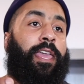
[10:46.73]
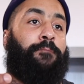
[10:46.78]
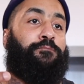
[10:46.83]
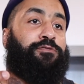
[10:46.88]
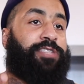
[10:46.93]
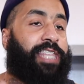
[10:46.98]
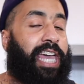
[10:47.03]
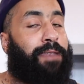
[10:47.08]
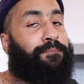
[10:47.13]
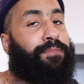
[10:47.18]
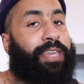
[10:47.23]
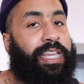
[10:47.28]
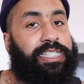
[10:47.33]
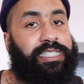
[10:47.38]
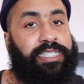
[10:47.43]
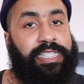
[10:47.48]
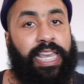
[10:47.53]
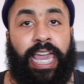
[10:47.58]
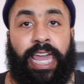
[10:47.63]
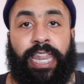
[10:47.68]
With that being
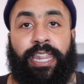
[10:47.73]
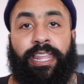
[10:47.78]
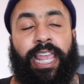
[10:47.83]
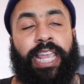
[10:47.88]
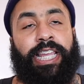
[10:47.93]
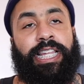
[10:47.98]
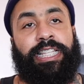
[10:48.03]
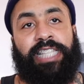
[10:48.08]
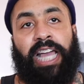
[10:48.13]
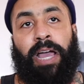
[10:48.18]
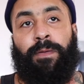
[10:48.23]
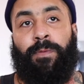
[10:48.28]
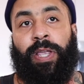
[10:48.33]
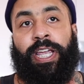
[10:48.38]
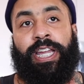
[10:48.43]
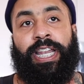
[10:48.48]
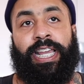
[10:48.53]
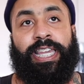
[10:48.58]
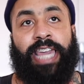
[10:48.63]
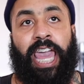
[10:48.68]
said, anytime you're
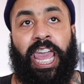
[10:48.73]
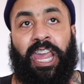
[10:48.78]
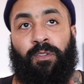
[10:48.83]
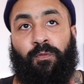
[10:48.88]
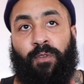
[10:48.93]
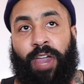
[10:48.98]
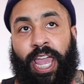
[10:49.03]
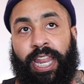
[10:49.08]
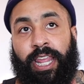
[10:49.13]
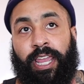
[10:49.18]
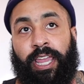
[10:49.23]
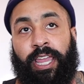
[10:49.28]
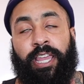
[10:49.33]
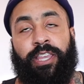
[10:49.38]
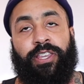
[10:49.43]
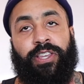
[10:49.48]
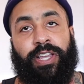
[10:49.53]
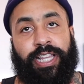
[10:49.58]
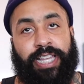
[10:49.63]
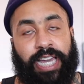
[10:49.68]
gonna gain weight,
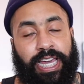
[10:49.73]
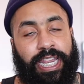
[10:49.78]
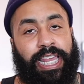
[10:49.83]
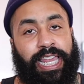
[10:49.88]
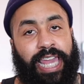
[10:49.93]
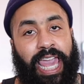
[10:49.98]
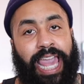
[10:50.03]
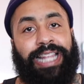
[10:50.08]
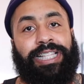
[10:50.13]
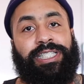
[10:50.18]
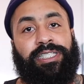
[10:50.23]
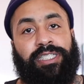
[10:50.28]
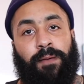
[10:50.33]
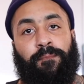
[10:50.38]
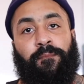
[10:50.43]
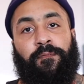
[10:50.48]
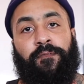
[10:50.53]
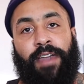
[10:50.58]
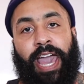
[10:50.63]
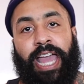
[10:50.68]
you're gonna gain
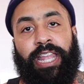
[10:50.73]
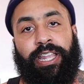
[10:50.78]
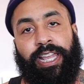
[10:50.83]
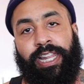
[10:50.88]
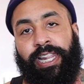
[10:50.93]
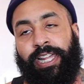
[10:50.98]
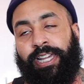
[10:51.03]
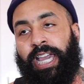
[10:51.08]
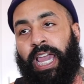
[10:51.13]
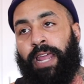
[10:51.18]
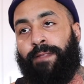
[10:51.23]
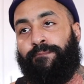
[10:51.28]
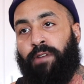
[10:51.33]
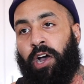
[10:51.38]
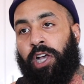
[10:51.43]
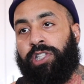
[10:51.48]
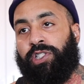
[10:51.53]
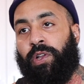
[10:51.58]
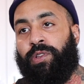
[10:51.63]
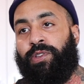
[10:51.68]
some fat. You're gonna gain
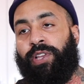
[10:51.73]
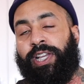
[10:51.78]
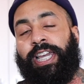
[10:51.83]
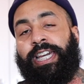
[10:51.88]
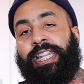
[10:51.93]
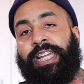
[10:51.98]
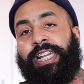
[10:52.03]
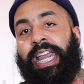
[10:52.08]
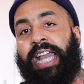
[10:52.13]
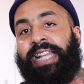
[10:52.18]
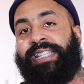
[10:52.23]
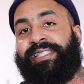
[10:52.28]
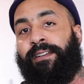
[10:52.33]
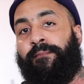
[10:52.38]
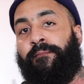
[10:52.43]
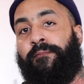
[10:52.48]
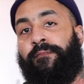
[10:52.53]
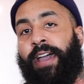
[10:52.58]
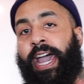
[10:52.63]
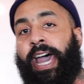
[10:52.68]
muscle and you're gonna gain
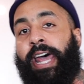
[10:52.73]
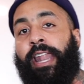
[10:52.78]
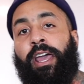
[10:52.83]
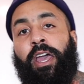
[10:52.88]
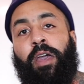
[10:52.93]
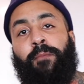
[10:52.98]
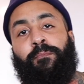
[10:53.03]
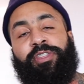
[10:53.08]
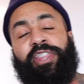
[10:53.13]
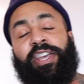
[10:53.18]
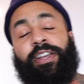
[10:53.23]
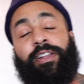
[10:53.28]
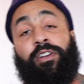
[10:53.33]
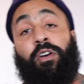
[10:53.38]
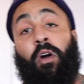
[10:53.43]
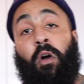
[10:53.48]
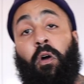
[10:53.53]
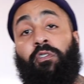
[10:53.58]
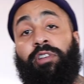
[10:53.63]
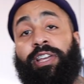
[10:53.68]
some fat, but the
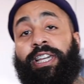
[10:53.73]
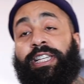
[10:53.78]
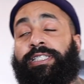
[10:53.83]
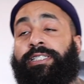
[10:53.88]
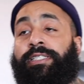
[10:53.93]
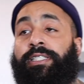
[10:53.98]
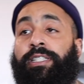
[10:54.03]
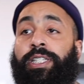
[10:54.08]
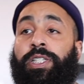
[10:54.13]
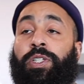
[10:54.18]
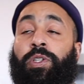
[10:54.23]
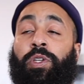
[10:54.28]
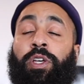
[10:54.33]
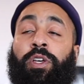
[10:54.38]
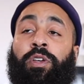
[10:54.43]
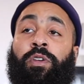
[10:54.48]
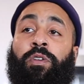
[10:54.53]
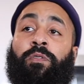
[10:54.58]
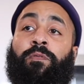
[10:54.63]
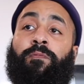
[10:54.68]
goal is to
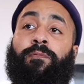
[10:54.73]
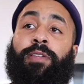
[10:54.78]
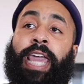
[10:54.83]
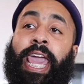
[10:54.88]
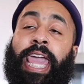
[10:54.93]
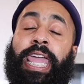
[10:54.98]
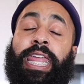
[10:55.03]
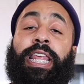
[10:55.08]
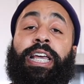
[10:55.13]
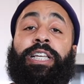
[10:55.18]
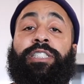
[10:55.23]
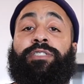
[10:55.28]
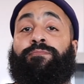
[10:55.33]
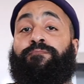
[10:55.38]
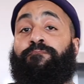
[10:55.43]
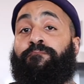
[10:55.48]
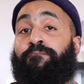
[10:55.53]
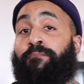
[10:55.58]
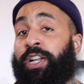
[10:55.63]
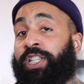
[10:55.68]
gain as
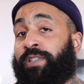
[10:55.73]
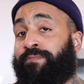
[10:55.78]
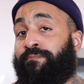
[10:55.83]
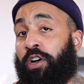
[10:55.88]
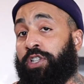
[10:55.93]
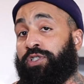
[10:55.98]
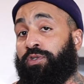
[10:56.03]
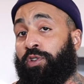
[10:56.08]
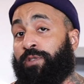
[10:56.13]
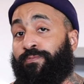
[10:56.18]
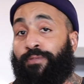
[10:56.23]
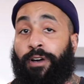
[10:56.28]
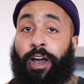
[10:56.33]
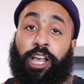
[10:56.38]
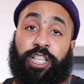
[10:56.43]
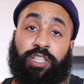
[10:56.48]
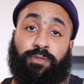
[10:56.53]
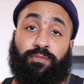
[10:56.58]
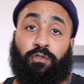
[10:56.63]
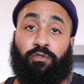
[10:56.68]
much muscle as
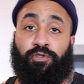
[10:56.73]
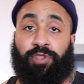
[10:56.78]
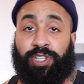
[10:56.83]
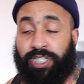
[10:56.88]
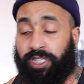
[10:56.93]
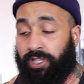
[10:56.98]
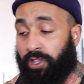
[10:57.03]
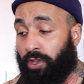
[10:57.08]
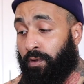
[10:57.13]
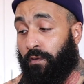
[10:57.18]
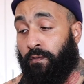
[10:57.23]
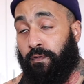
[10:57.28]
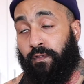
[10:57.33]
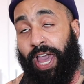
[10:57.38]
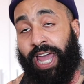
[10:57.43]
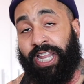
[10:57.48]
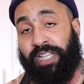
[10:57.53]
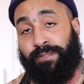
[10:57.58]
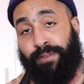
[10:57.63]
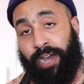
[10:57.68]
possible with as little
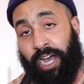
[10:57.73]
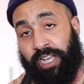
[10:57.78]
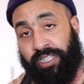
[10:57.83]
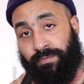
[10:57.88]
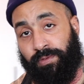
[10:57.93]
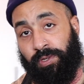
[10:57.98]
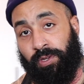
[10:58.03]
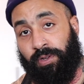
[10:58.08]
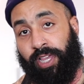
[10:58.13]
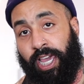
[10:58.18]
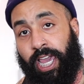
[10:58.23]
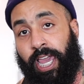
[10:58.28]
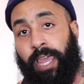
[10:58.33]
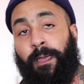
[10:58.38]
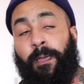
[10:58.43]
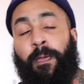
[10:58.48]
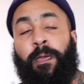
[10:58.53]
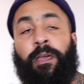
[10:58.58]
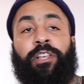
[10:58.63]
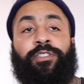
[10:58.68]
fat as possible, okay?
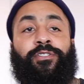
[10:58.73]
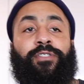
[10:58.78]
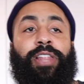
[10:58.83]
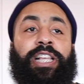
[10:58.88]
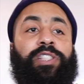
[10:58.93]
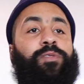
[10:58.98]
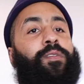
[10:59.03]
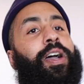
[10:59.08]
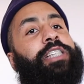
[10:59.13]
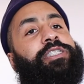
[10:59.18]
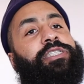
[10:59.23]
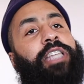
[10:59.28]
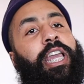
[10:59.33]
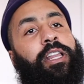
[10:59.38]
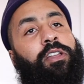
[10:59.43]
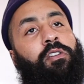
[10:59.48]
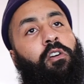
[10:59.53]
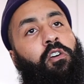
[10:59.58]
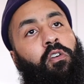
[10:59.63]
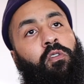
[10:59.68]
So that's why I say
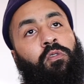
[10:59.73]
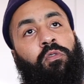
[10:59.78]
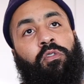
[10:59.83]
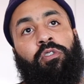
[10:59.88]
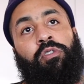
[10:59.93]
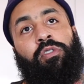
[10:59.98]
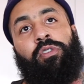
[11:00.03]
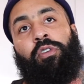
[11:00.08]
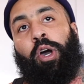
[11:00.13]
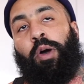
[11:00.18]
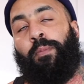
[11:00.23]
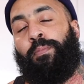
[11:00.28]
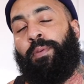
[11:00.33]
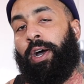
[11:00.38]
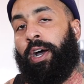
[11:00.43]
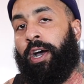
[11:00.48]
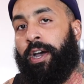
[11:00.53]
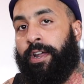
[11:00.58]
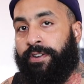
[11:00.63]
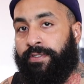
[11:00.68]
go up
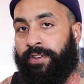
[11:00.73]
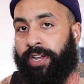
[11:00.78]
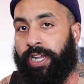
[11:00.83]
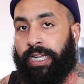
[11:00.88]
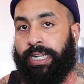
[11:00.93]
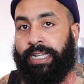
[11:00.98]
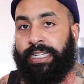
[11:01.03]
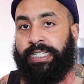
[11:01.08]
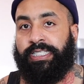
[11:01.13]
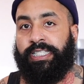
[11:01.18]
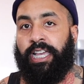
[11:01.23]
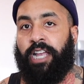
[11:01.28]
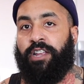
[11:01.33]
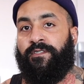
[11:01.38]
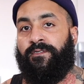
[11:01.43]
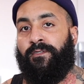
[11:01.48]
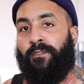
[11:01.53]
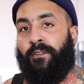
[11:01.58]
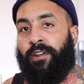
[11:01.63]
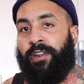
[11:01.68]
100, see how
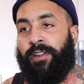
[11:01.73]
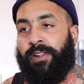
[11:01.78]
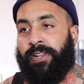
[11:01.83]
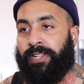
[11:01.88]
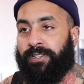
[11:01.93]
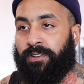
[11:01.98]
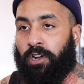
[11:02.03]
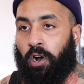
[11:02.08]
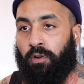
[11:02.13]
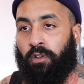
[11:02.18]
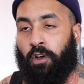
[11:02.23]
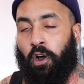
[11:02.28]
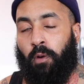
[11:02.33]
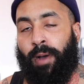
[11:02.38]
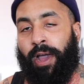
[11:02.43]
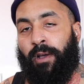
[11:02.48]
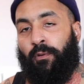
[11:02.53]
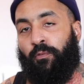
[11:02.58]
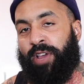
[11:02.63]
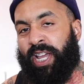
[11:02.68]
you're doing, go
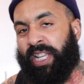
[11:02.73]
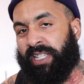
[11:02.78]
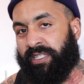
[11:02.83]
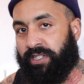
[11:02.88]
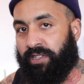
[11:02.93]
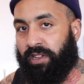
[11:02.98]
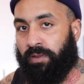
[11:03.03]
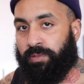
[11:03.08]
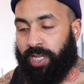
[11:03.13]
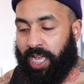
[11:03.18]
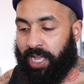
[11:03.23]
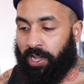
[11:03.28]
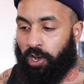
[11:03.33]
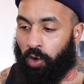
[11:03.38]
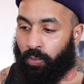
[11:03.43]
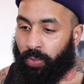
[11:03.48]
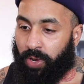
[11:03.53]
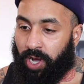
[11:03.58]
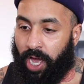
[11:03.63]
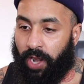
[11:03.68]
by weeks, you know what I'm saying?
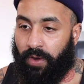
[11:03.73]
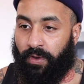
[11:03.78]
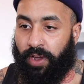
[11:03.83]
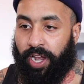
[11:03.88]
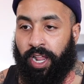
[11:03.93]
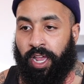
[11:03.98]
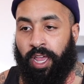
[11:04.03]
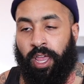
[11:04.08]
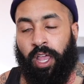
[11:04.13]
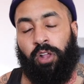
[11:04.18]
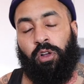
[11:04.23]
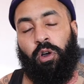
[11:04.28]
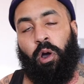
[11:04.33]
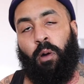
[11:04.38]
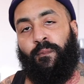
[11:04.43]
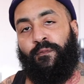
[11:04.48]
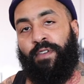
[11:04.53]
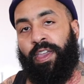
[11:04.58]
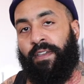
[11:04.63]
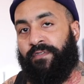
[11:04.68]
Go up 100, go
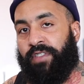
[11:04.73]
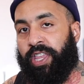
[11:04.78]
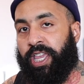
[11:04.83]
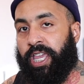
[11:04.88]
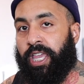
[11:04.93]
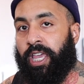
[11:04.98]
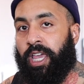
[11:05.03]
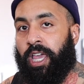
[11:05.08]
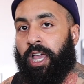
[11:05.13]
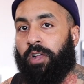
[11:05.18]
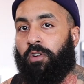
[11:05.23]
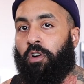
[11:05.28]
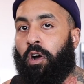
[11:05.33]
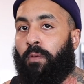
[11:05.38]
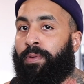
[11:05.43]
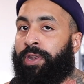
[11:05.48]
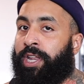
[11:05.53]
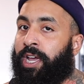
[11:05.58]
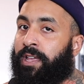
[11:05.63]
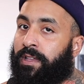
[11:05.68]
up 50, go
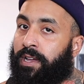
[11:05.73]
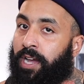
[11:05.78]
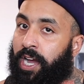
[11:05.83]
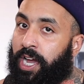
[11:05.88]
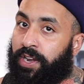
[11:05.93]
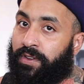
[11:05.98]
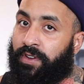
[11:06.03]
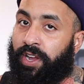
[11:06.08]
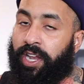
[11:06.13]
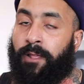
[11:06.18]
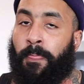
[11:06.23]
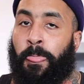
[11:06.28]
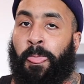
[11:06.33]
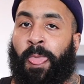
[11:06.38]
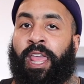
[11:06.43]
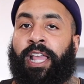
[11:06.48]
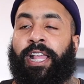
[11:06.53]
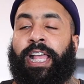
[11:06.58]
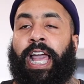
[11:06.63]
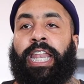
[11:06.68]
up another 100,
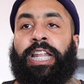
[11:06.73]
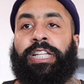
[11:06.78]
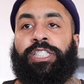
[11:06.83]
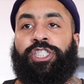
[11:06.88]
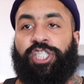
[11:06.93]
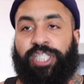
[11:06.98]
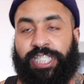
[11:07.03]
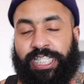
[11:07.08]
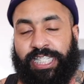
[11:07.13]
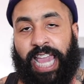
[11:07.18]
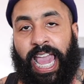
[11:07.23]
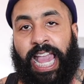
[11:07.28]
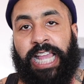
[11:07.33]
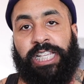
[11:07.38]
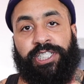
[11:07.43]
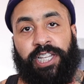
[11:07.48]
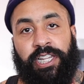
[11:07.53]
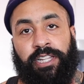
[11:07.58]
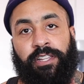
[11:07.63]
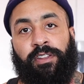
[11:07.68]
kind of
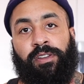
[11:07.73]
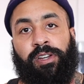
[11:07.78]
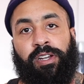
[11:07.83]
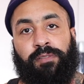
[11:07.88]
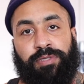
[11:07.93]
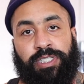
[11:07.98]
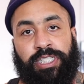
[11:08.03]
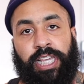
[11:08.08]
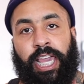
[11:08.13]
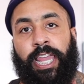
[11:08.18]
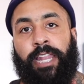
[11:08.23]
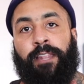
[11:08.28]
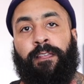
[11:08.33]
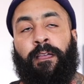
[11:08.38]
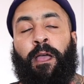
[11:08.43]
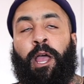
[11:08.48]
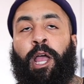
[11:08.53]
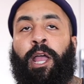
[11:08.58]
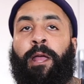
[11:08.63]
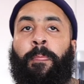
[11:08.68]
gauge it, you know what I'm saying?
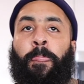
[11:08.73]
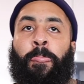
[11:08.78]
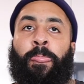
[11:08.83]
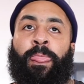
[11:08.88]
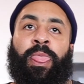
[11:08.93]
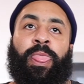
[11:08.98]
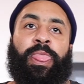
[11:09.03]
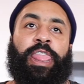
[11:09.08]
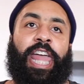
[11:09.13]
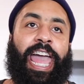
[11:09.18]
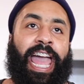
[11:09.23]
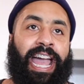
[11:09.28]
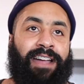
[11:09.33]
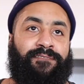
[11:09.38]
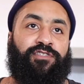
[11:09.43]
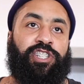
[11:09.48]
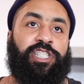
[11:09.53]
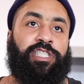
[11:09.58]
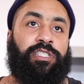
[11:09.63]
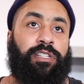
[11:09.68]
The
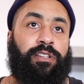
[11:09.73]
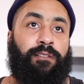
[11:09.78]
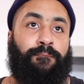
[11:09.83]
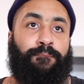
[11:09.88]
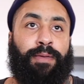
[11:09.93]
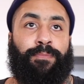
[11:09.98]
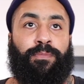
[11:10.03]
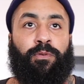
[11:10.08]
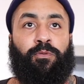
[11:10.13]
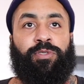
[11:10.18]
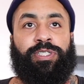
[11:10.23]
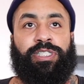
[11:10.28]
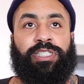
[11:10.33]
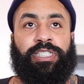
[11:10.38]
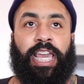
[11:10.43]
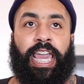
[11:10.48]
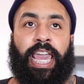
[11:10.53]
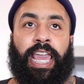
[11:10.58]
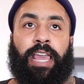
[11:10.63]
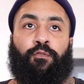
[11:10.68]
average, people would
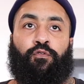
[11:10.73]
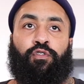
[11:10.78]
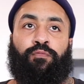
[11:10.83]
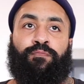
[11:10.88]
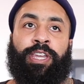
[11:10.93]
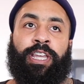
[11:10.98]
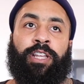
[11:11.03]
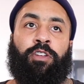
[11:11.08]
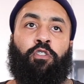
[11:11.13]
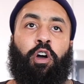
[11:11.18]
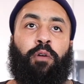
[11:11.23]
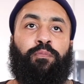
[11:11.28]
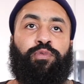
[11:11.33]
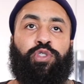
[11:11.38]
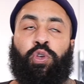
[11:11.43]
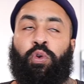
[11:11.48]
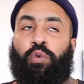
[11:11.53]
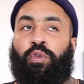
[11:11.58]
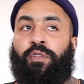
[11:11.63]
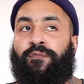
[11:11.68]
say, would be go up
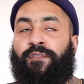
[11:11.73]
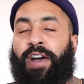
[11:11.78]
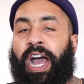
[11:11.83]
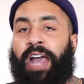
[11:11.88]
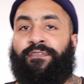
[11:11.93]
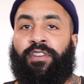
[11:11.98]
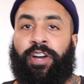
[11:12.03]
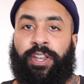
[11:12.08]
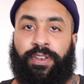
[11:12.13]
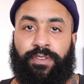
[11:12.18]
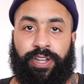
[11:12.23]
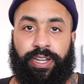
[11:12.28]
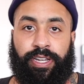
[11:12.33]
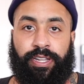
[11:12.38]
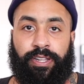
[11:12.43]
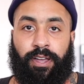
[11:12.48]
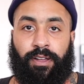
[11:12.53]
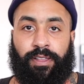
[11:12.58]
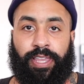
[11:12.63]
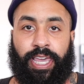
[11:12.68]
200 to 500,
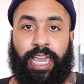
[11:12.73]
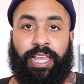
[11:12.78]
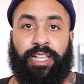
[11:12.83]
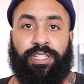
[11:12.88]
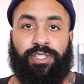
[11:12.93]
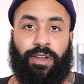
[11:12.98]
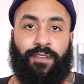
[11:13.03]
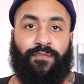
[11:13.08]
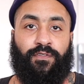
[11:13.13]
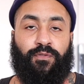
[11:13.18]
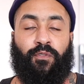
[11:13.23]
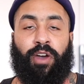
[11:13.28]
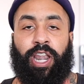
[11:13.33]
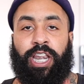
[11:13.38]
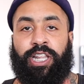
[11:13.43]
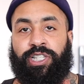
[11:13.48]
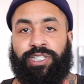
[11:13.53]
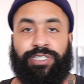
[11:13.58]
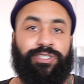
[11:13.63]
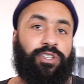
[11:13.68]
okay? So if you want
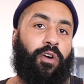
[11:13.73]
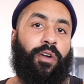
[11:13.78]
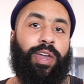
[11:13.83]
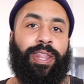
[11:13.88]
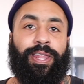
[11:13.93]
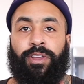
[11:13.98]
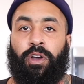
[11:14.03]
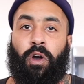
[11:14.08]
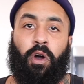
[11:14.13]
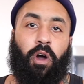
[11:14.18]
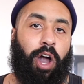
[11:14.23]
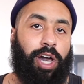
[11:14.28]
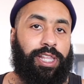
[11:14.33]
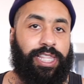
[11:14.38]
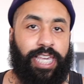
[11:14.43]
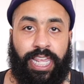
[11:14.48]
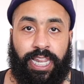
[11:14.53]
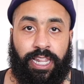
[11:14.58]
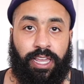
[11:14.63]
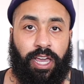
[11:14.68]
to just go ahead and go all
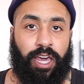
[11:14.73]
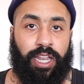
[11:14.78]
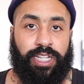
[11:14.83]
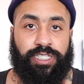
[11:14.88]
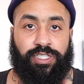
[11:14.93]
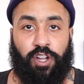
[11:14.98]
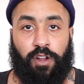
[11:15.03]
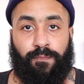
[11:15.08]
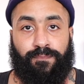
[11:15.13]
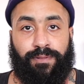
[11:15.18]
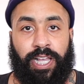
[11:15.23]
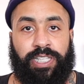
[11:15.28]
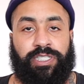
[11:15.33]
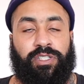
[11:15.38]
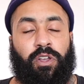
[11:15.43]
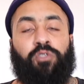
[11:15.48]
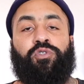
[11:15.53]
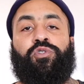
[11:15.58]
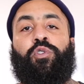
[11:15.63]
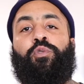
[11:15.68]
in on a surplus,
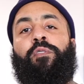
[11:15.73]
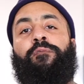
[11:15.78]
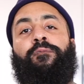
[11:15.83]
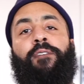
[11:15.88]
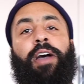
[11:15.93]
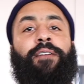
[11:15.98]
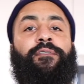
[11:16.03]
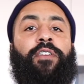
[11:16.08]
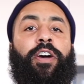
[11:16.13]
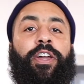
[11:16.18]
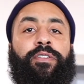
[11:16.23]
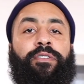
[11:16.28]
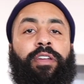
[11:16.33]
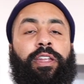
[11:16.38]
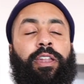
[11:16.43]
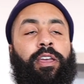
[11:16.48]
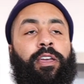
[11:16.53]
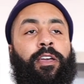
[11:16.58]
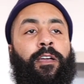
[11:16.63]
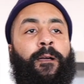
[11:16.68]
go 200 to
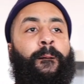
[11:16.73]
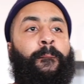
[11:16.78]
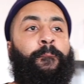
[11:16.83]
500.